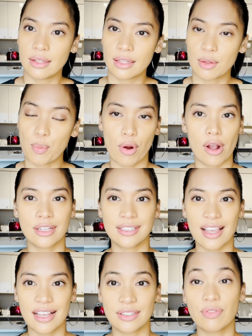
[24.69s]
in the
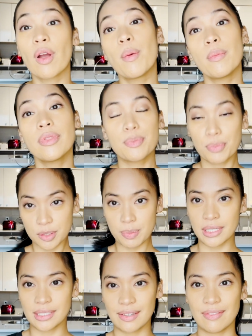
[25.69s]
process from the
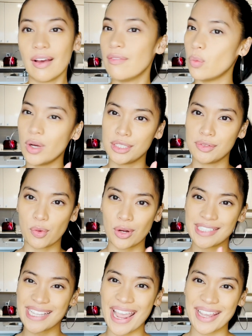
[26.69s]
perspective of one
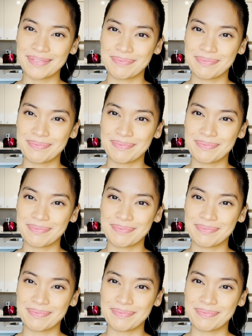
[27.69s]
divorcee.